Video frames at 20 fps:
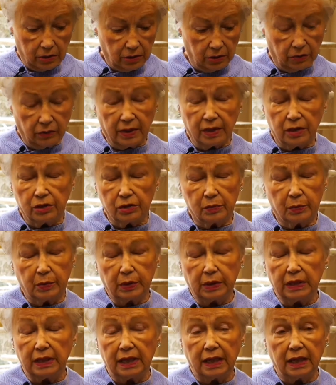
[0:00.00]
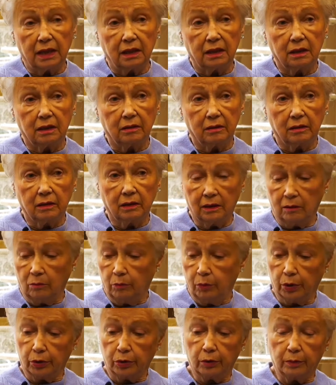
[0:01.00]
So they just put an ad and a little
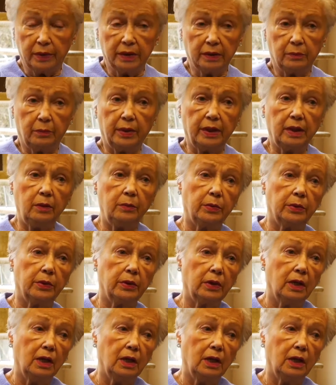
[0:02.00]
blurb in the paper